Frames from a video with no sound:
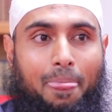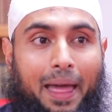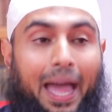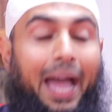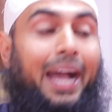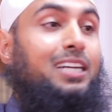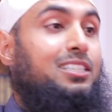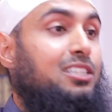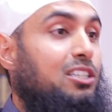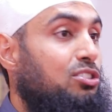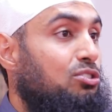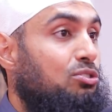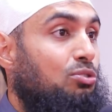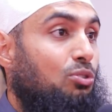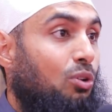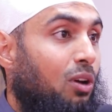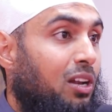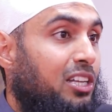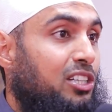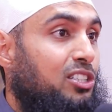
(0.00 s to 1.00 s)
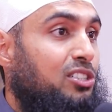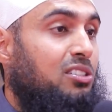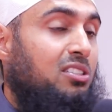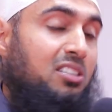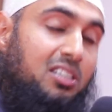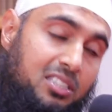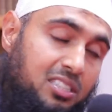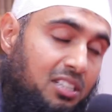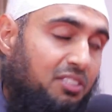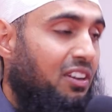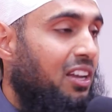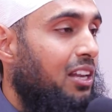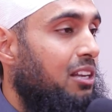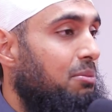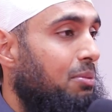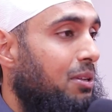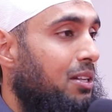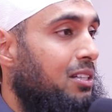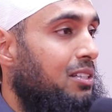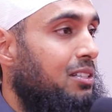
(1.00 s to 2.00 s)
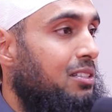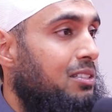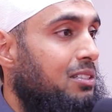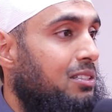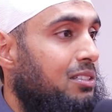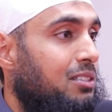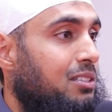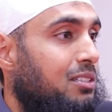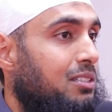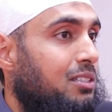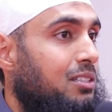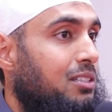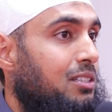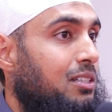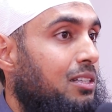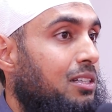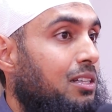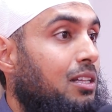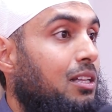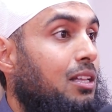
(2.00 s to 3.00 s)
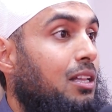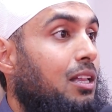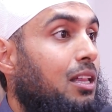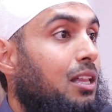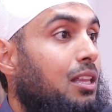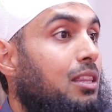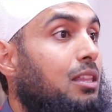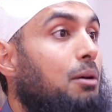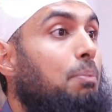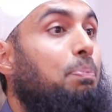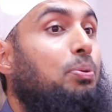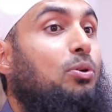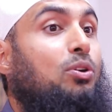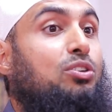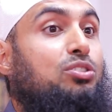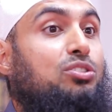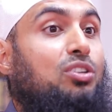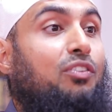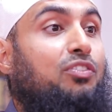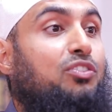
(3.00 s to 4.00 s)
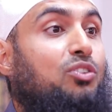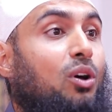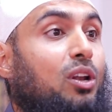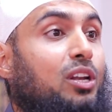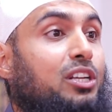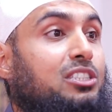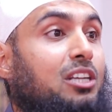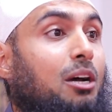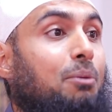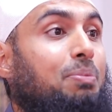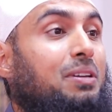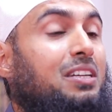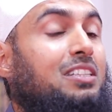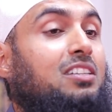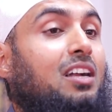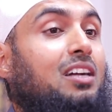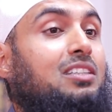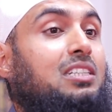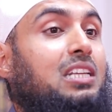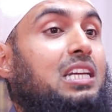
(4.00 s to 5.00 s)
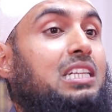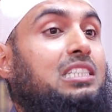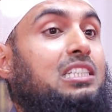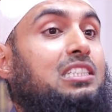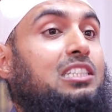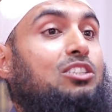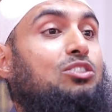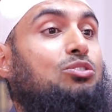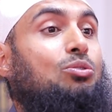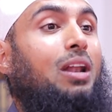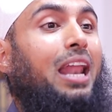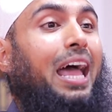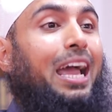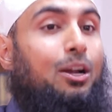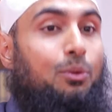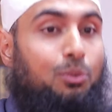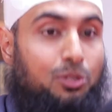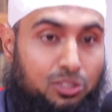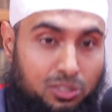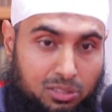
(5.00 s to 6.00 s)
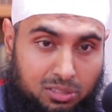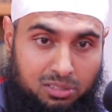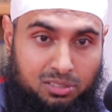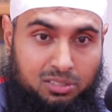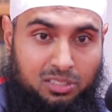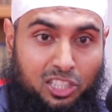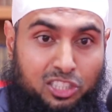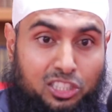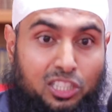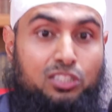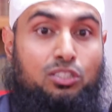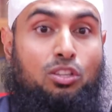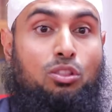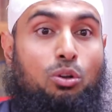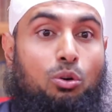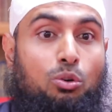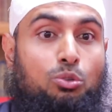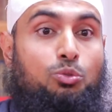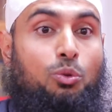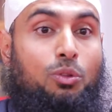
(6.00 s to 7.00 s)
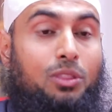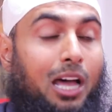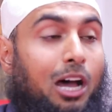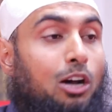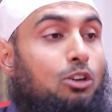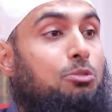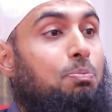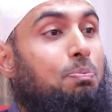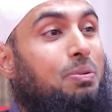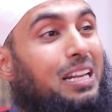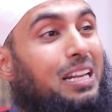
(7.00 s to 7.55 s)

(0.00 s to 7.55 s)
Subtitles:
Access to knowledge is available. The books of knowledge are being translated into languages, such as those without